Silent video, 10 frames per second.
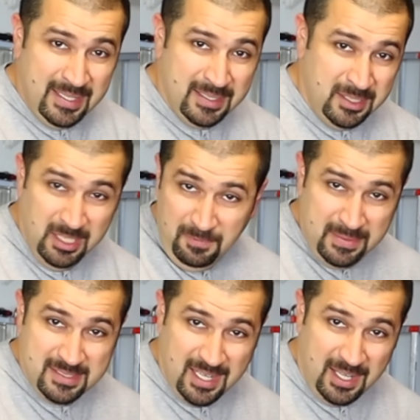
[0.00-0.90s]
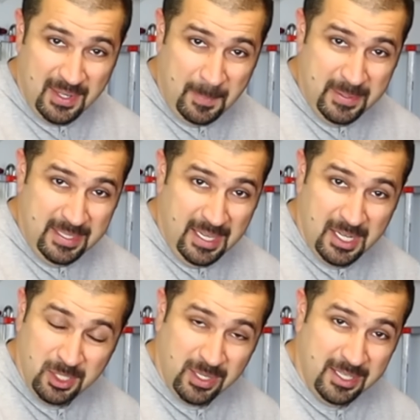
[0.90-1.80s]
You lift this car up in the
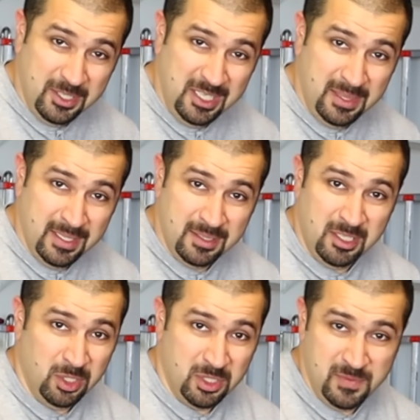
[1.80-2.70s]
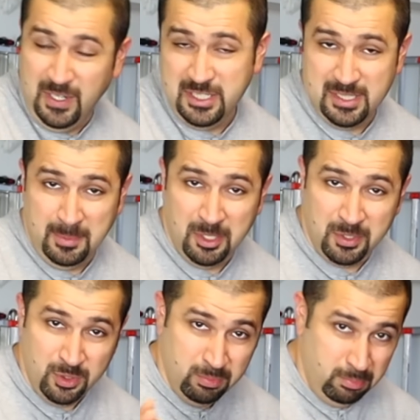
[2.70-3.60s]
air, look underneath it, it looks very similar
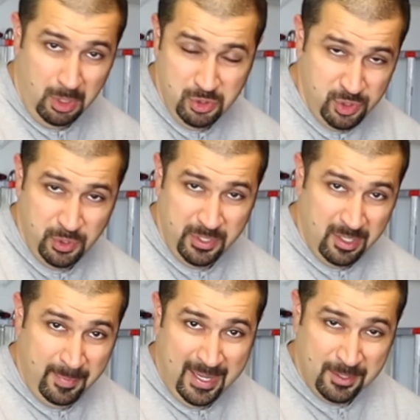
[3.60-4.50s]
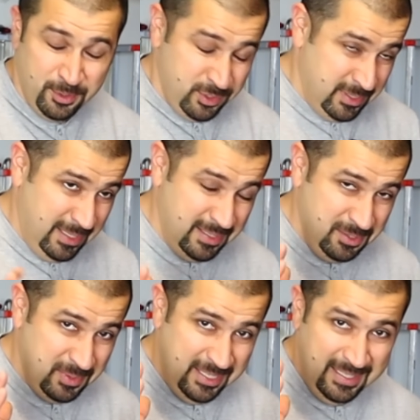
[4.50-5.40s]
to most Toyota models,
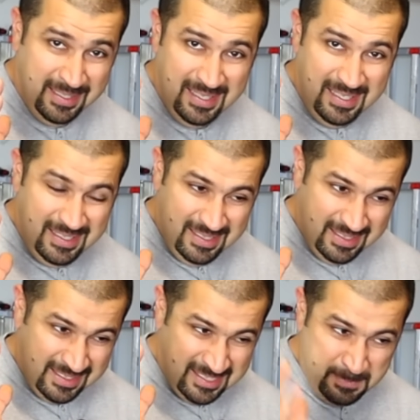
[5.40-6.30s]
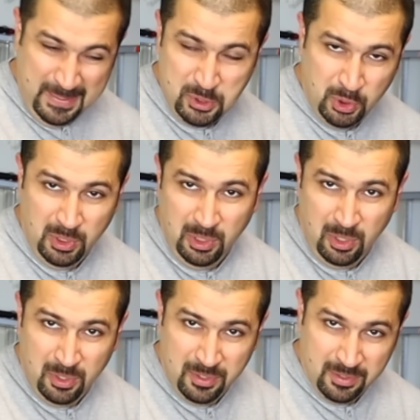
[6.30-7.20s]
nothing really eh, special
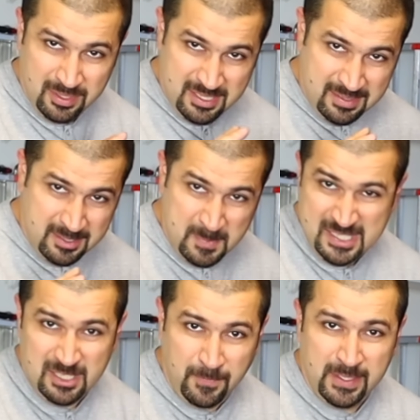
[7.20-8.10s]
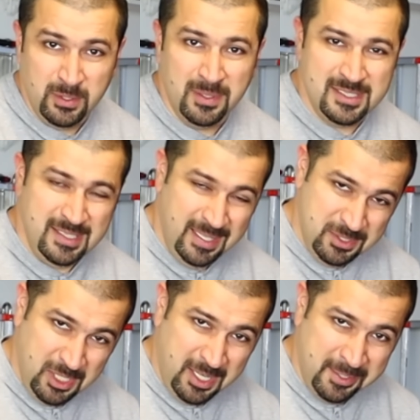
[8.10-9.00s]
or specific to the
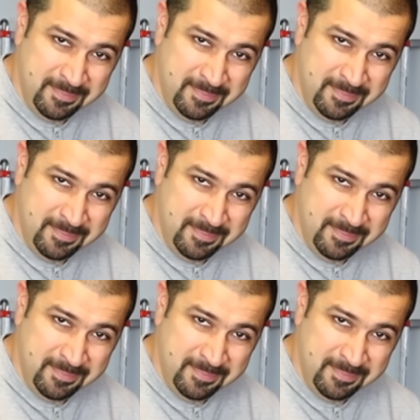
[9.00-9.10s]
CHR.